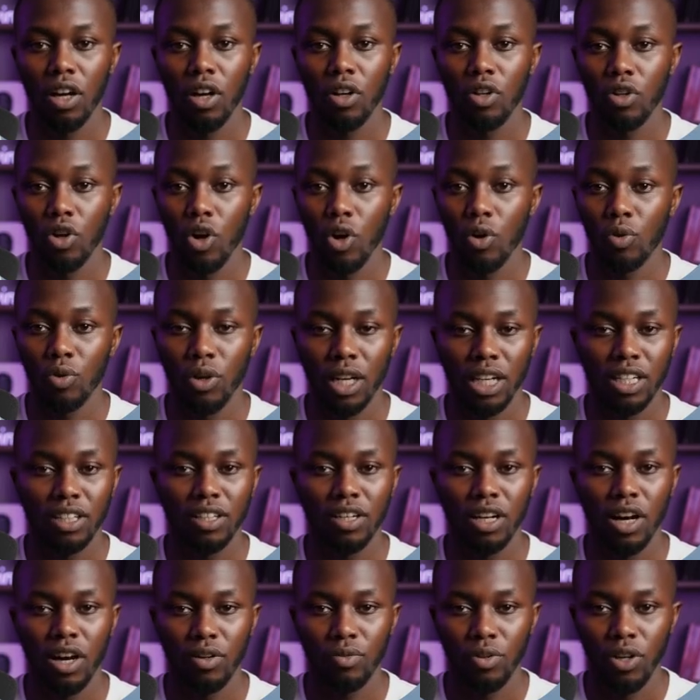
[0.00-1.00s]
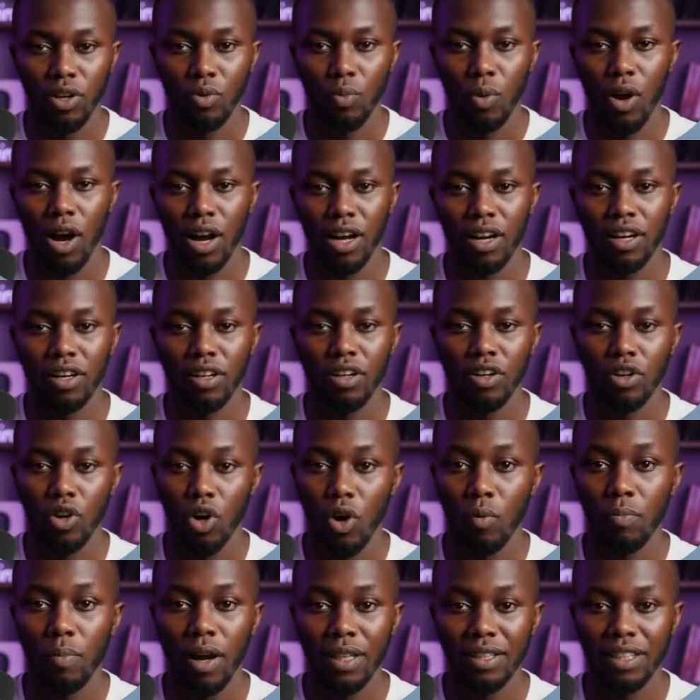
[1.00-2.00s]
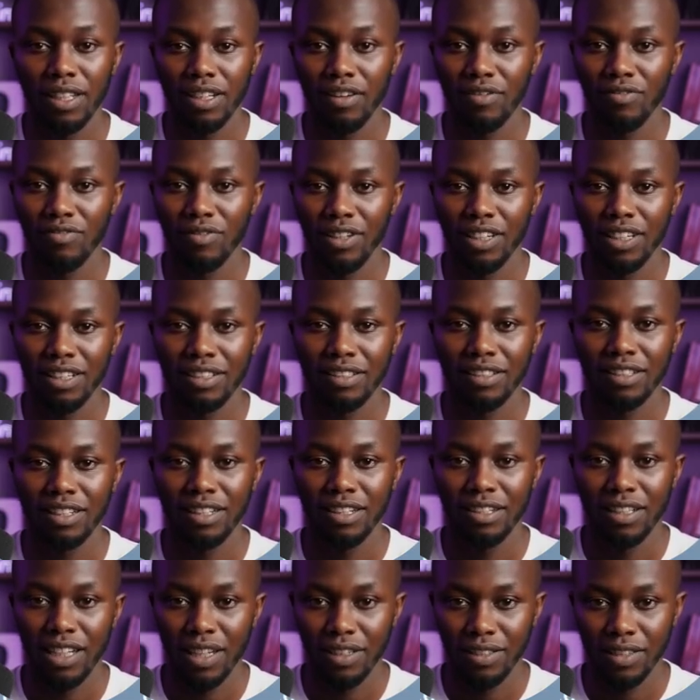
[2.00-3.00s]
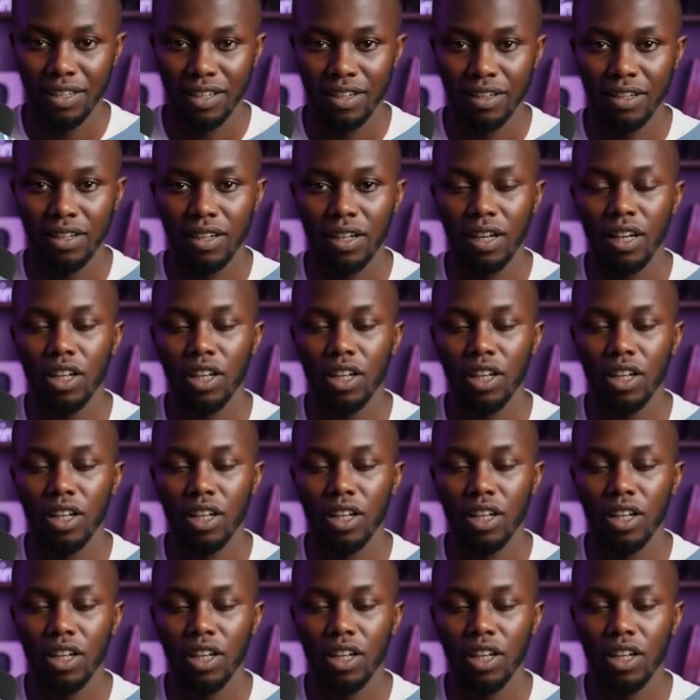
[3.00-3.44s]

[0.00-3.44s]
no credit card required, no monthly fees, nothing.